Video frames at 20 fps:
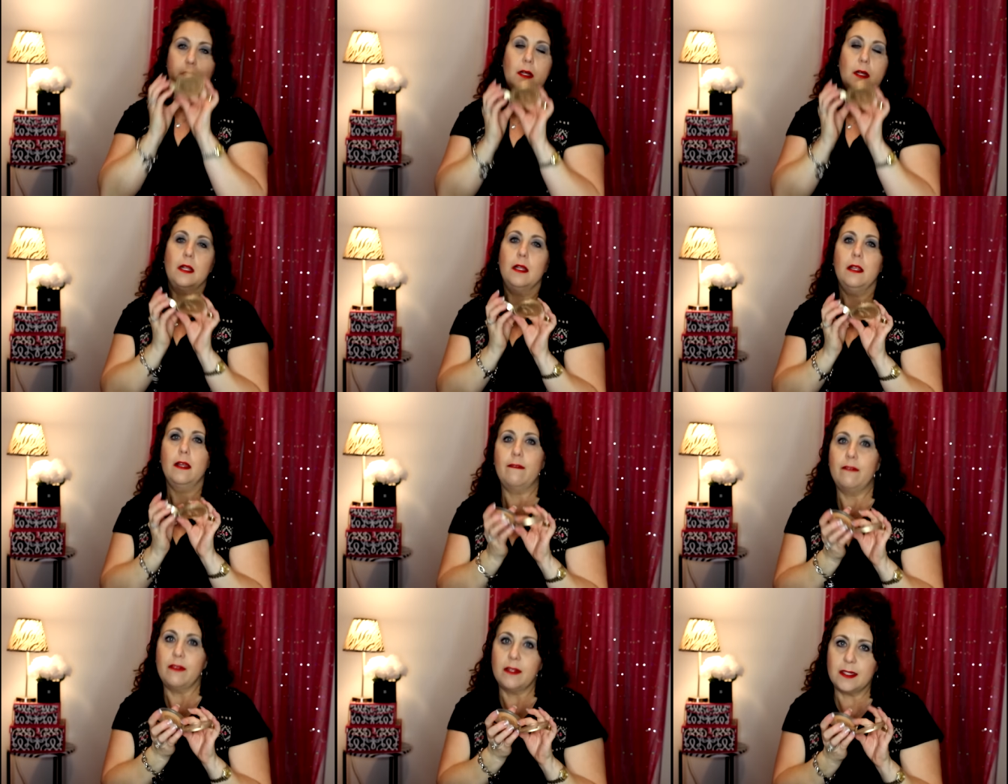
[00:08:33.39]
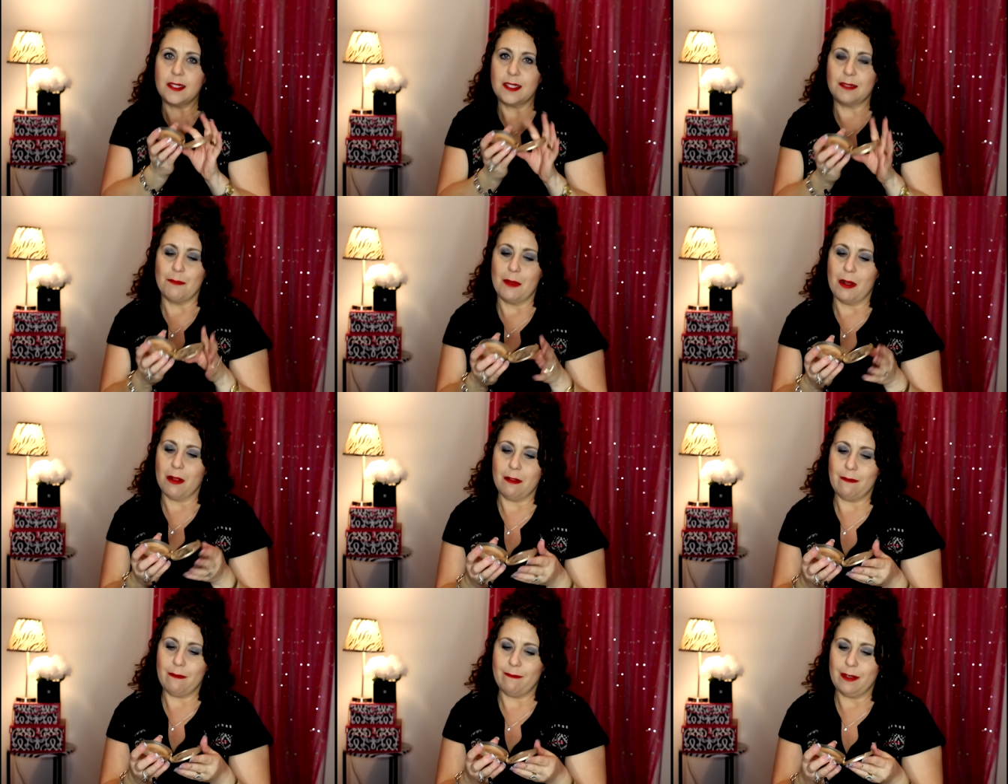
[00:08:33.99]
I love the
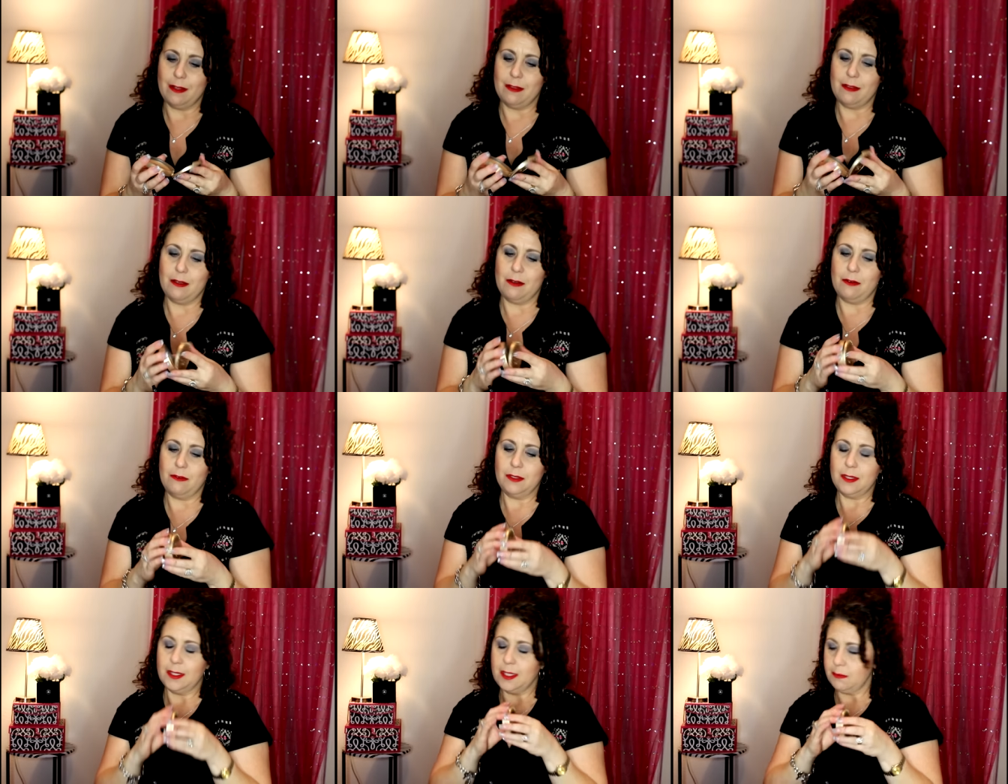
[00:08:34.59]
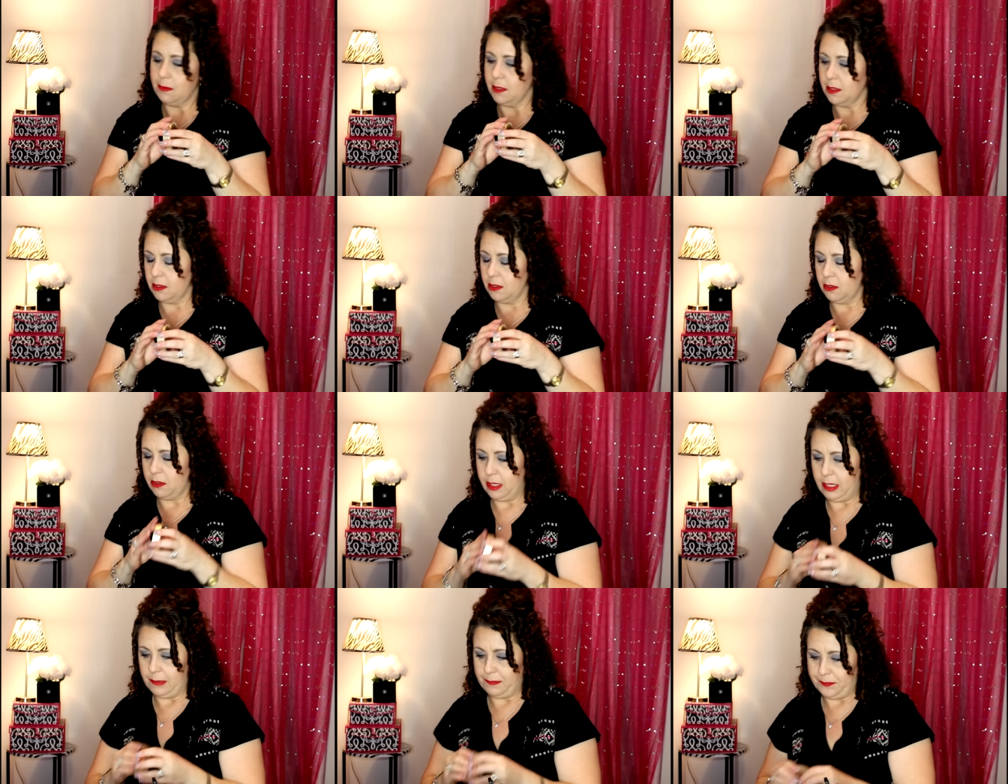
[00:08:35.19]
smell of it though, it just smells
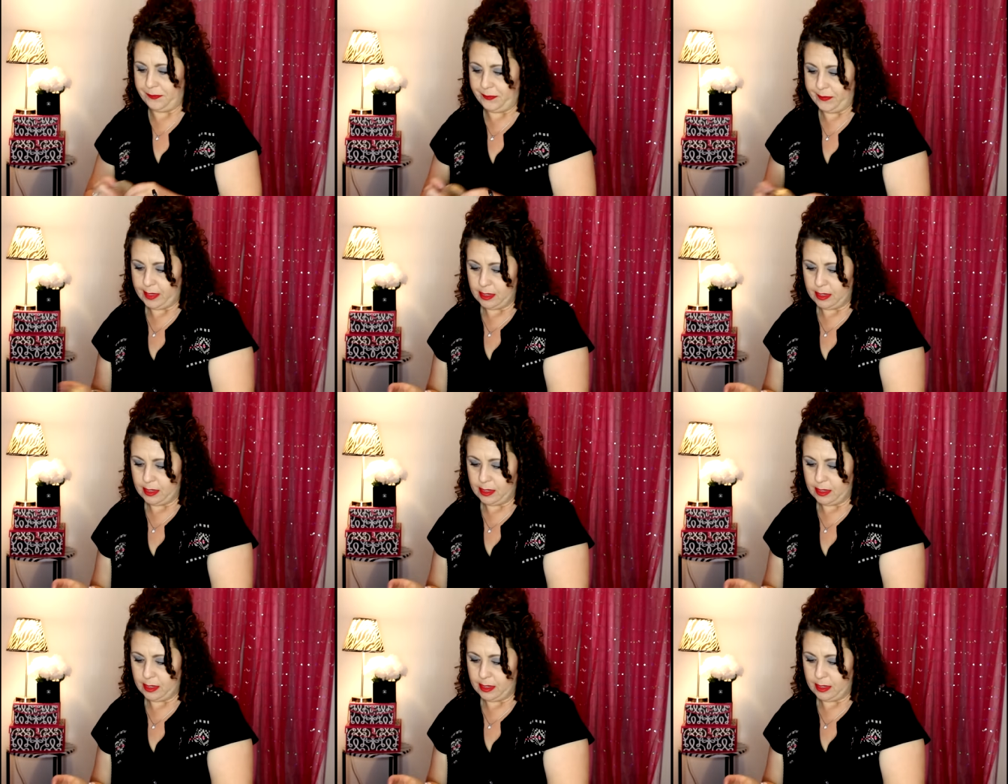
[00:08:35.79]
so good.